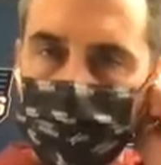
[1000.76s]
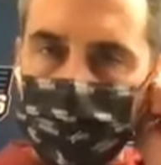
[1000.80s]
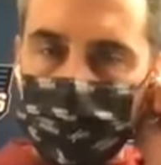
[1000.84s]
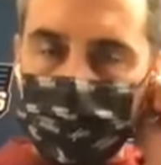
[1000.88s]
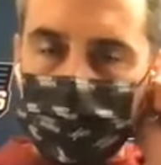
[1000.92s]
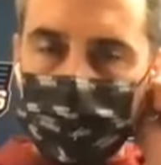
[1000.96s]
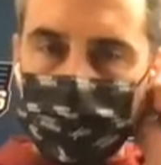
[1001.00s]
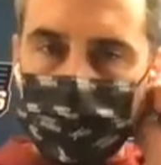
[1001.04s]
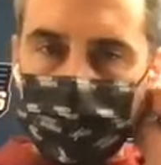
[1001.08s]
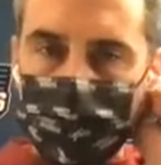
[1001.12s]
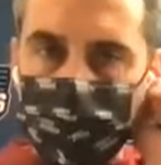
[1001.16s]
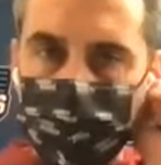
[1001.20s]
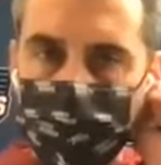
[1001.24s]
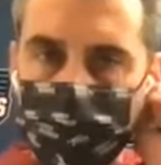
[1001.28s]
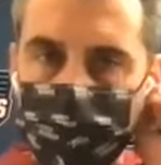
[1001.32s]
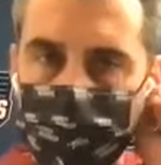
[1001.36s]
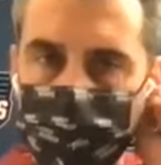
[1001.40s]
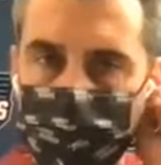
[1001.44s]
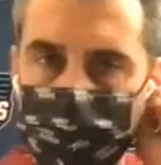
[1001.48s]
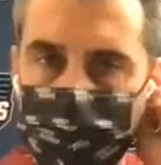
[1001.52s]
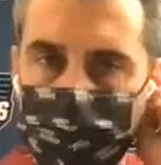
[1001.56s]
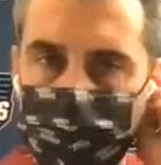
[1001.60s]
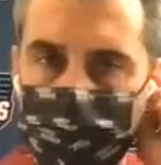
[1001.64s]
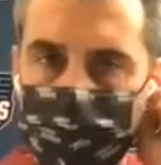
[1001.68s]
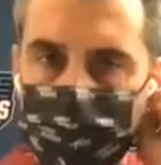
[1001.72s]
We've got time
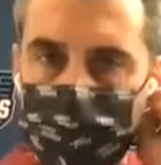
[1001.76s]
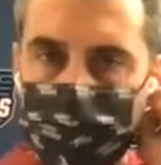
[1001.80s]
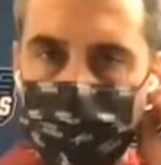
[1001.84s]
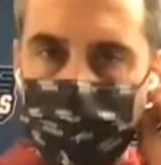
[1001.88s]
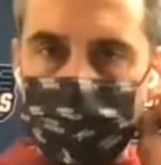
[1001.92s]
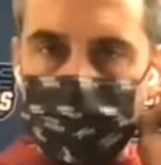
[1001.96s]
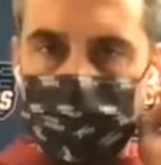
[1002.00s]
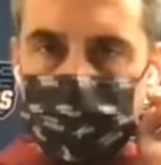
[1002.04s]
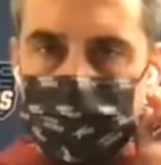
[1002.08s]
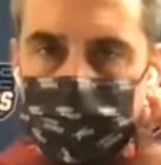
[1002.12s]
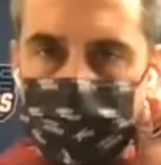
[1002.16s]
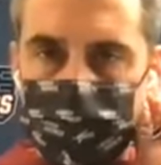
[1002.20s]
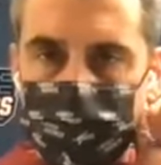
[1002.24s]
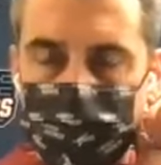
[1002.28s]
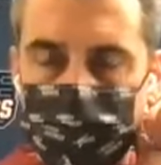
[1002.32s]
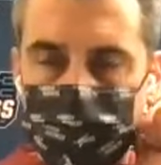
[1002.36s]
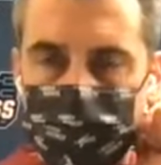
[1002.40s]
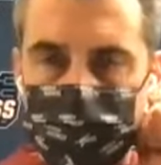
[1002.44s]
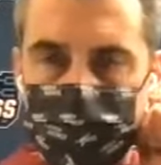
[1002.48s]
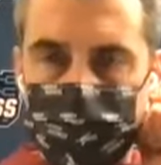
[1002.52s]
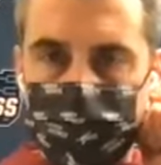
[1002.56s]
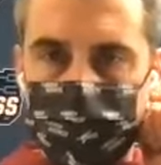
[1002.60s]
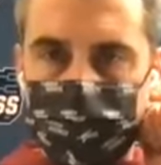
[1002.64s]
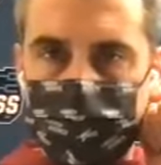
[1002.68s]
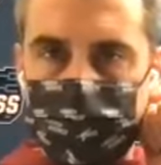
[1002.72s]
here for
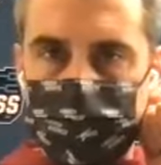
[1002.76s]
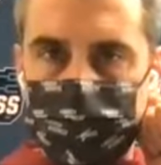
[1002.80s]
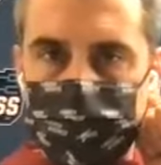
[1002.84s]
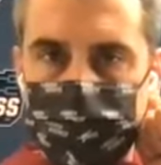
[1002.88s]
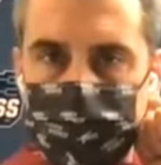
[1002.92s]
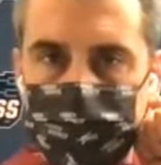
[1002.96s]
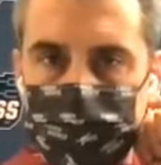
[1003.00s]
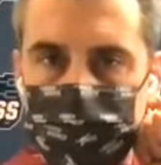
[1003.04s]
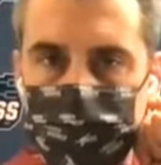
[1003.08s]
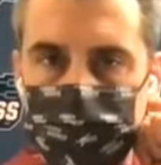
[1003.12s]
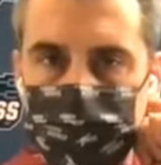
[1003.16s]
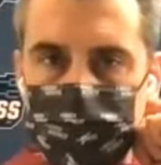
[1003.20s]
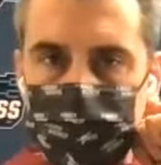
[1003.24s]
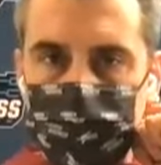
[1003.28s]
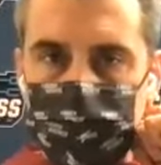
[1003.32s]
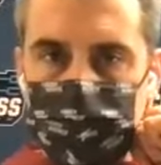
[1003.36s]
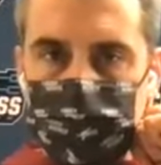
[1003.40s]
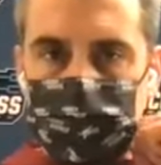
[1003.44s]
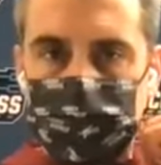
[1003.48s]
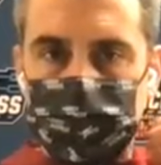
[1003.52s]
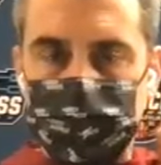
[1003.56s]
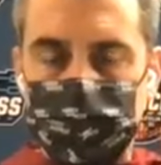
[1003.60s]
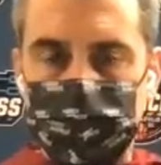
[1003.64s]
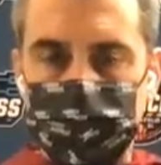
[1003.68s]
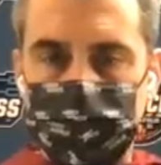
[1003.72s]
just a few more. We'll
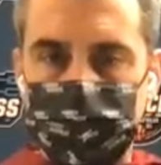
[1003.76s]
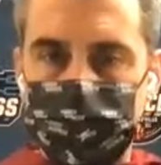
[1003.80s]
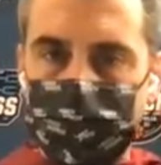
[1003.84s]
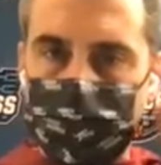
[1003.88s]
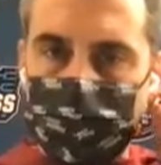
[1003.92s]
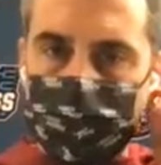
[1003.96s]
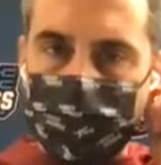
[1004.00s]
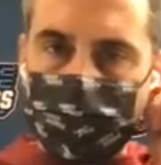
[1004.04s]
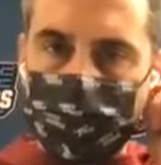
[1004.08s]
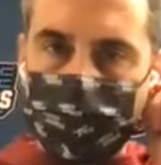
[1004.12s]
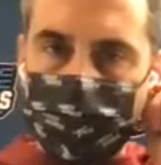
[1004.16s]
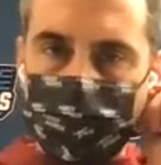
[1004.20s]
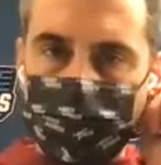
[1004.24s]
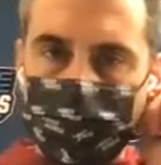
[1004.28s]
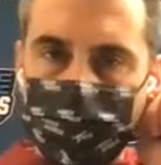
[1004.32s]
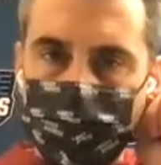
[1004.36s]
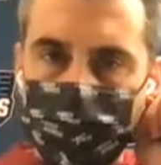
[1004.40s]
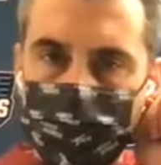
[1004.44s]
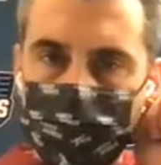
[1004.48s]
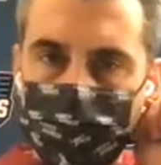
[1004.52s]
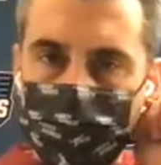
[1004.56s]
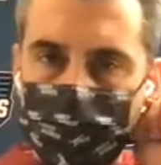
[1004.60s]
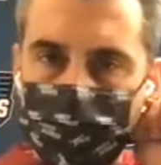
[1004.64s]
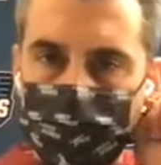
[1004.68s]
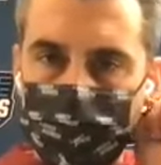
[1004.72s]
try to get to everyone
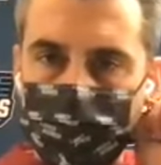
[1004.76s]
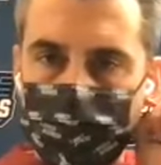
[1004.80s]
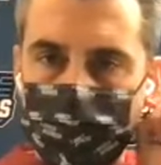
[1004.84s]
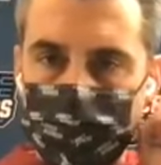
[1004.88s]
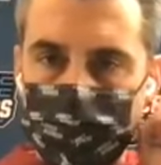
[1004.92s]
here.